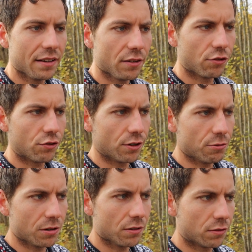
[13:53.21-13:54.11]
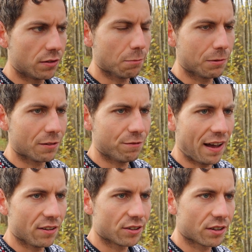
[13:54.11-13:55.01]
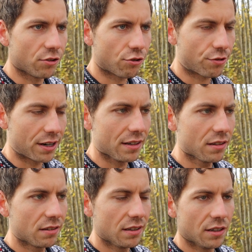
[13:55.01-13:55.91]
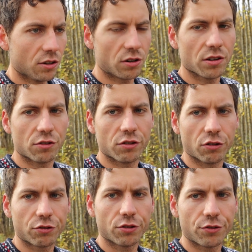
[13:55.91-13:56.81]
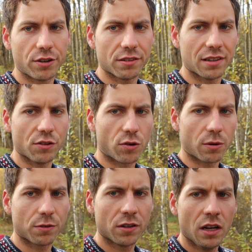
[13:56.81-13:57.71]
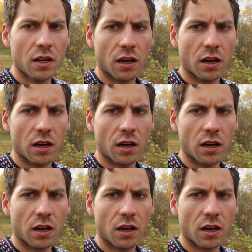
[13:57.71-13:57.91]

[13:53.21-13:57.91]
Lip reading: industry was simply following the trends or the social trends and norms